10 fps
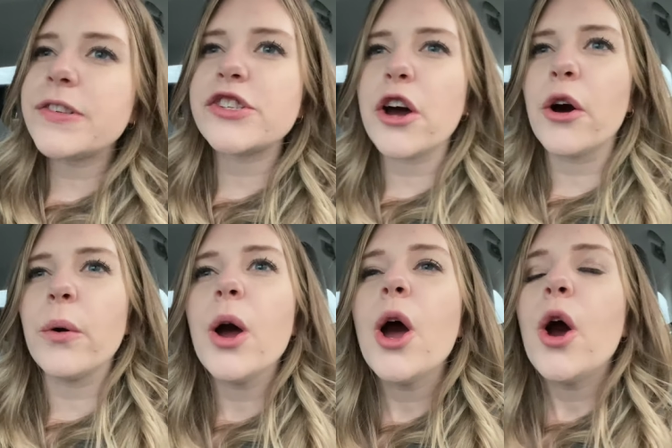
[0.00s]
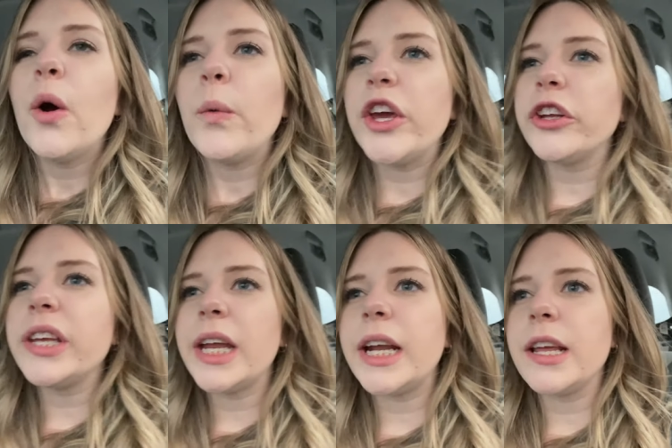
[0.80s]
So we
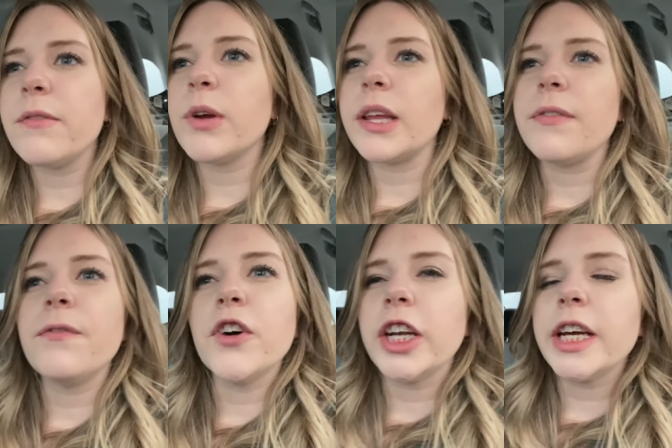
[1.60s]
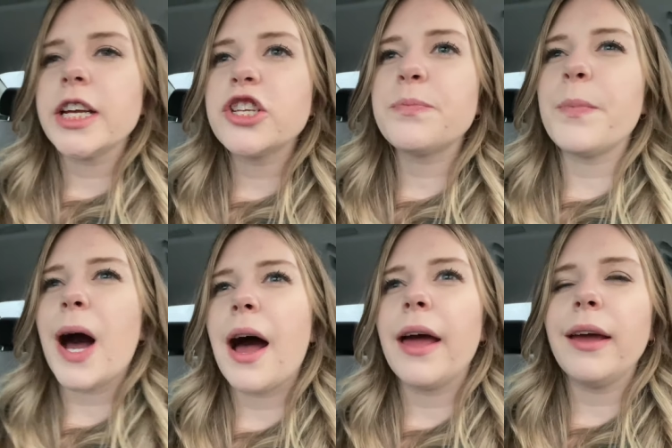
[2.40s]
couldn't get any really footage,
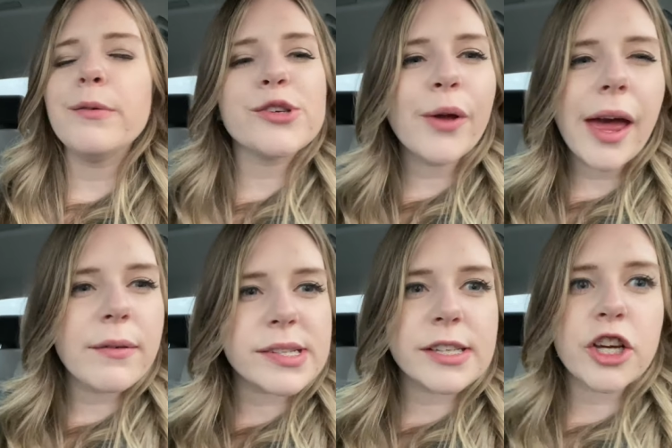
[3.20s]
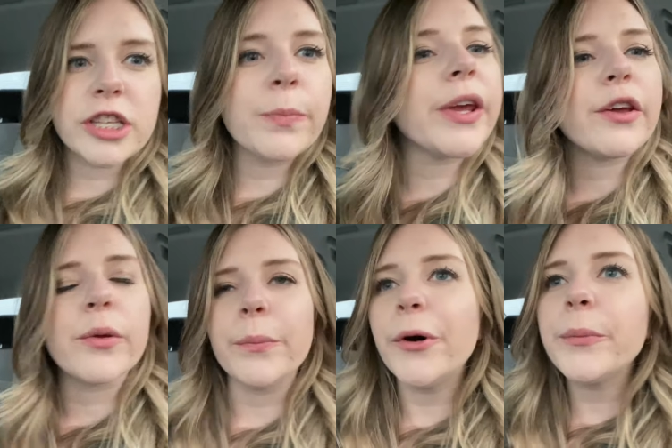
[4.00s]
but it was okay. It was good to be in
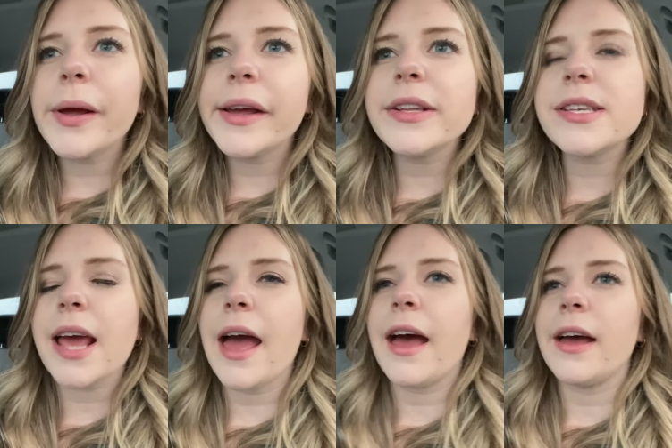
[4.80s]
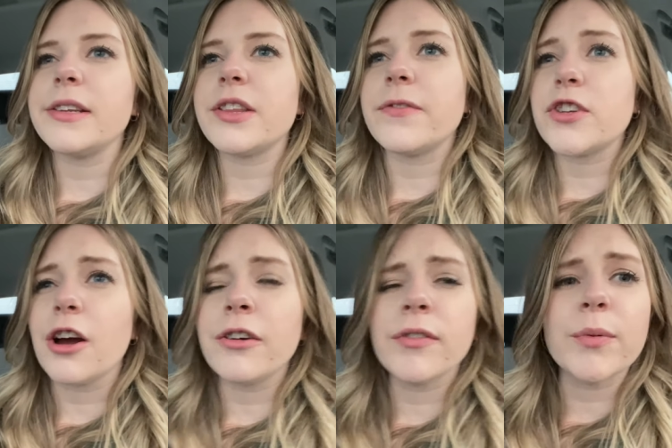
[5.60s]
the moment and the
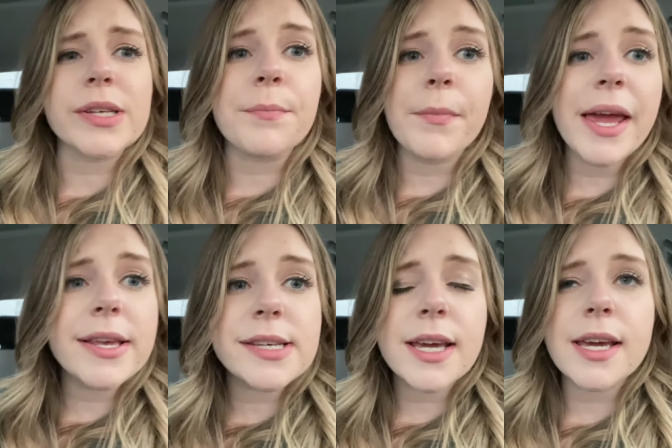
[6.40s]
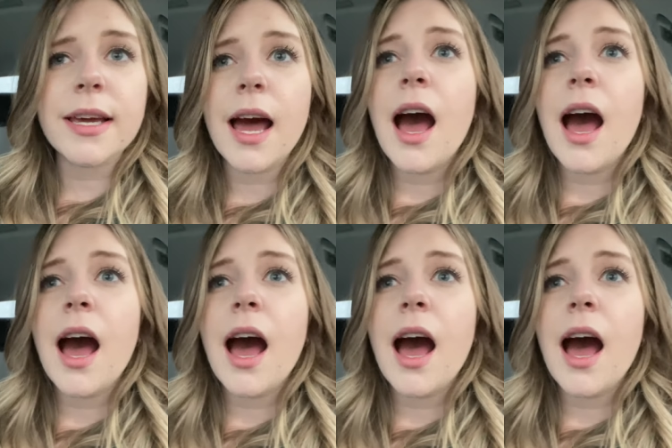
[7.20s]
photographer was amazing.